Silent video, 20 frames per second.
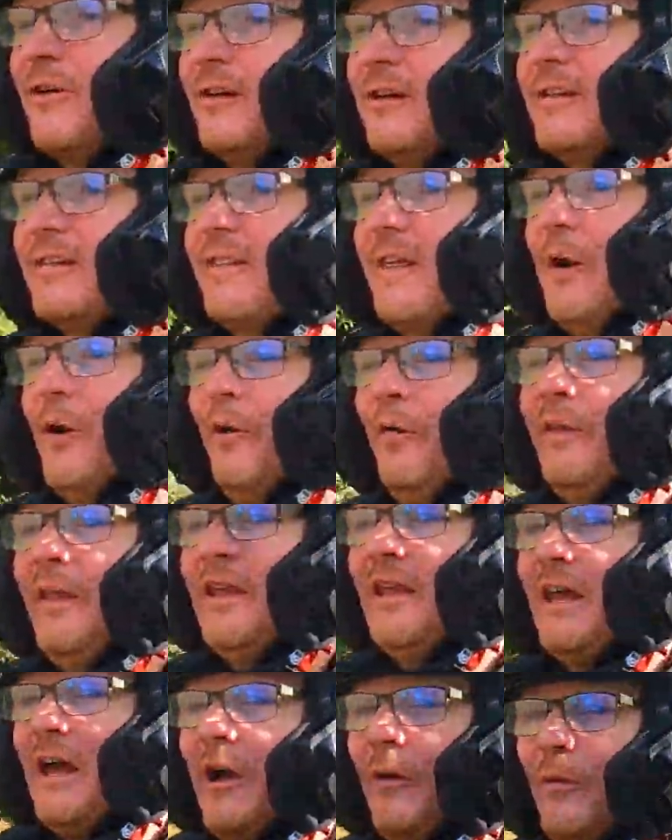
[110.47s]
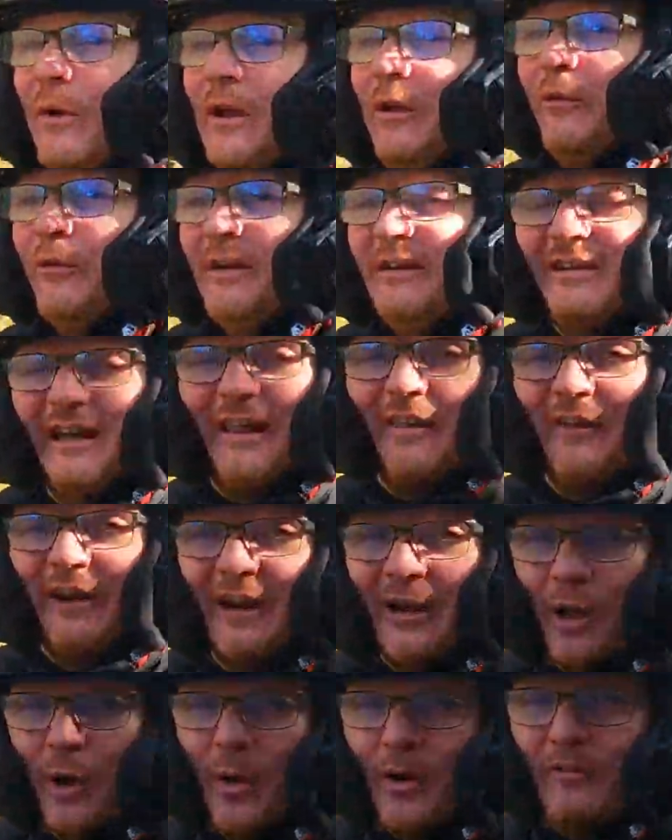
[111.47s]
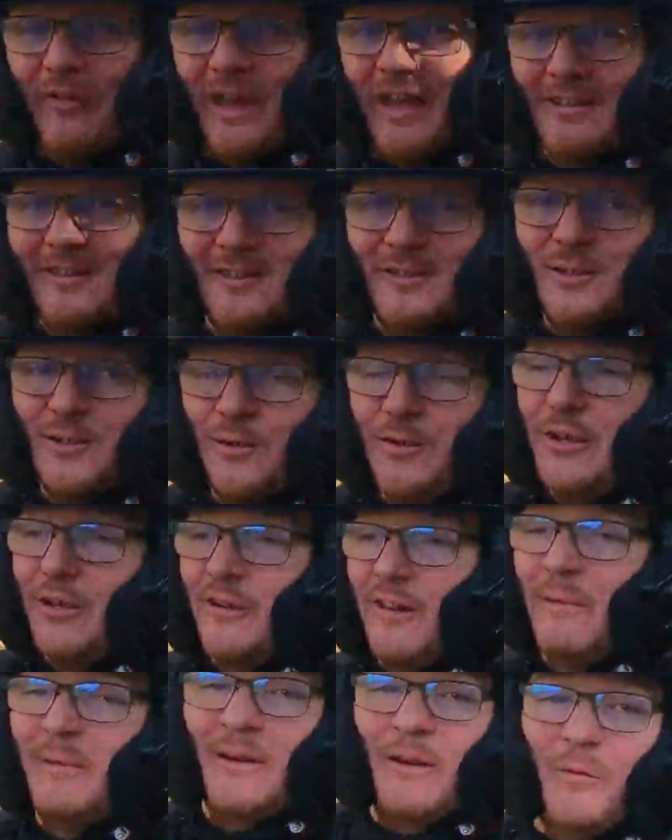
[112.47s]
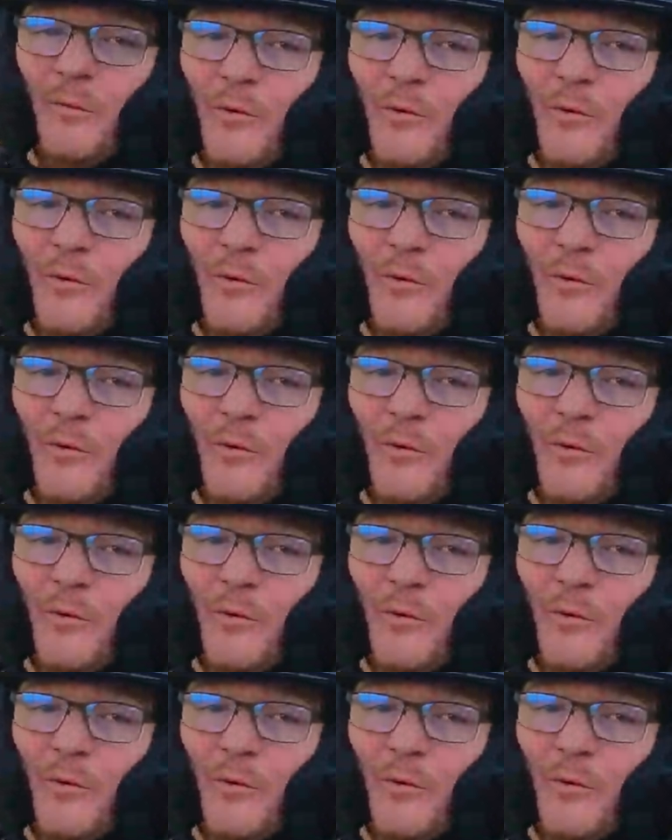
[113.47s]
It's the only wheel retailer I know of that has a 2-year limited